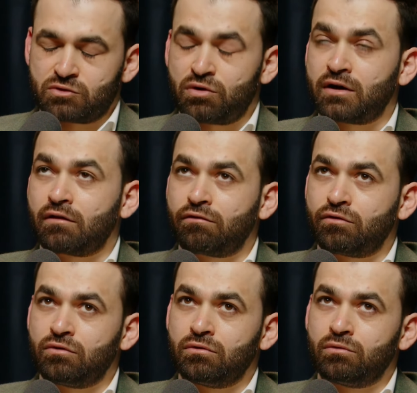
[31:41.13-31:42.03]
running
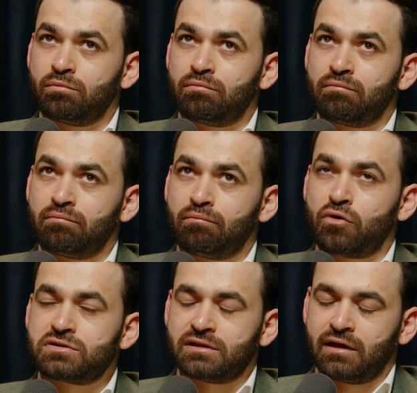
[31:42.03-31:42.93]
through
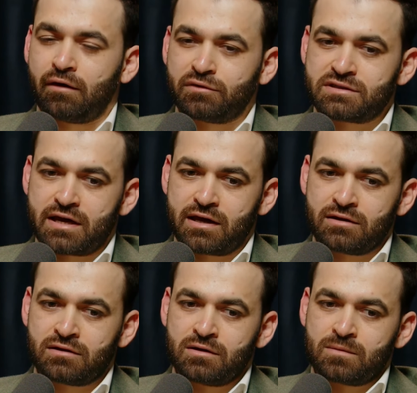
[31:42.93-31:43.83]
mostly, I would say,